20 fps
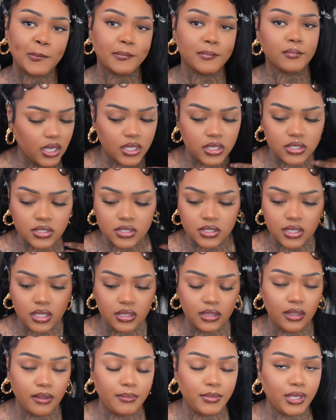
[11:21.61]
And
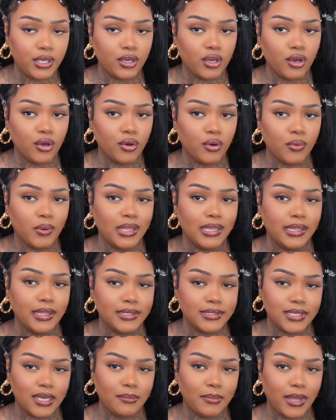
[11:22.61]
let me go
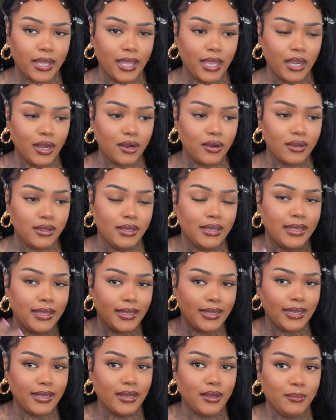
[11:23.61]
let down my hair,
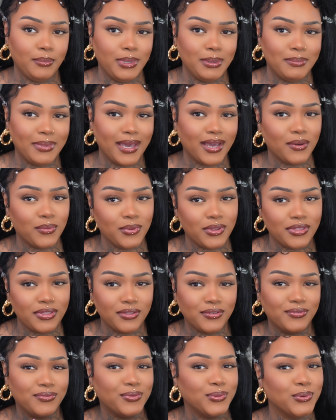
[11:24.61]
and I'll be back with
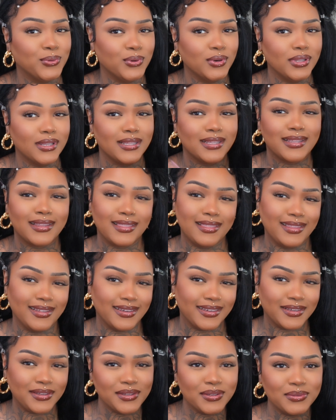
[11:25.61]
the full
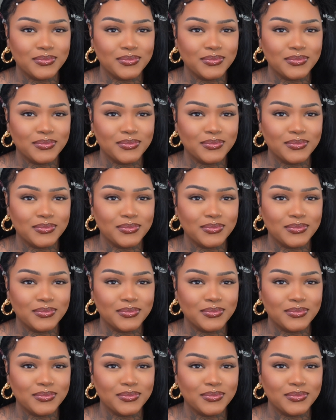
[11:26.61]
look.